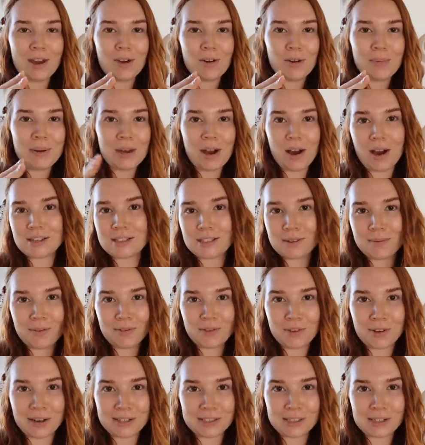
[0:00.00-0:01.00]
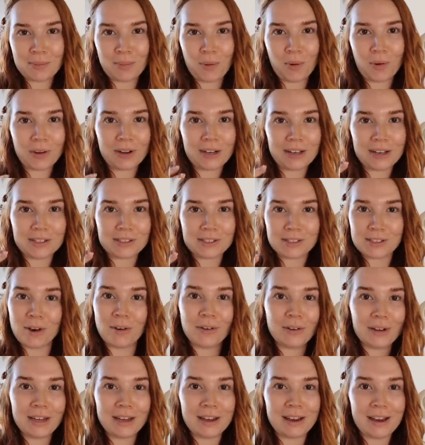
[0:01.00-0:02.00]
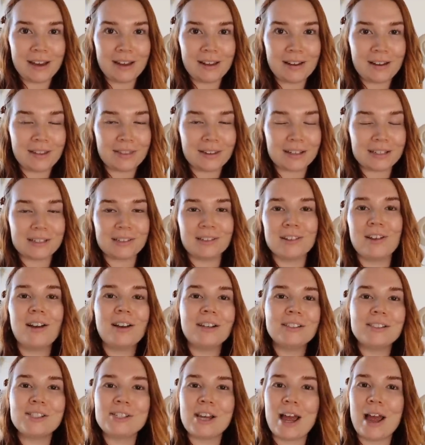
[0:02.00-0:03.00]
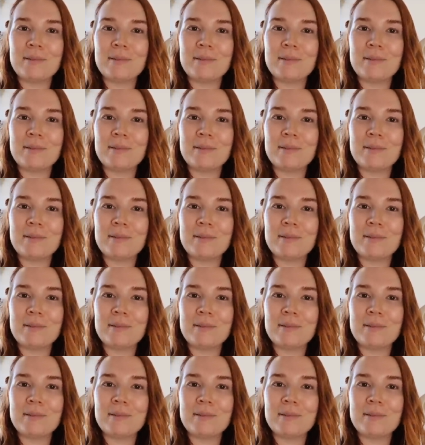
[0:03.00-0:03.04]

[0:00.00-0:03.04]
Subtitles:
It would be awesome if you guys supported Sony and this launch.